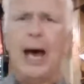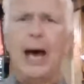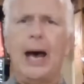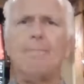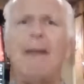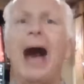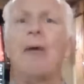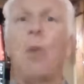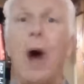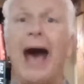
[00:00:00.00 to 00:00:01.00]

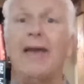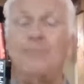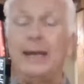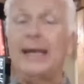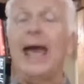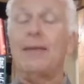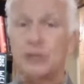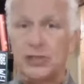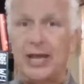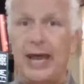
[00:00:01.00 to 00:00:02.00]
My wife became
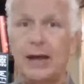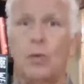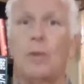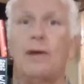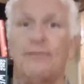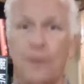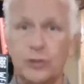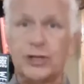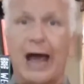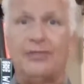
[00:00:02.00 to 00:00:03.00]
sick when we
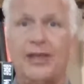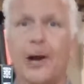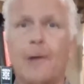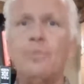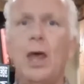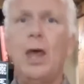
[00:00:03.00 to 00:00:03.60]
first got there,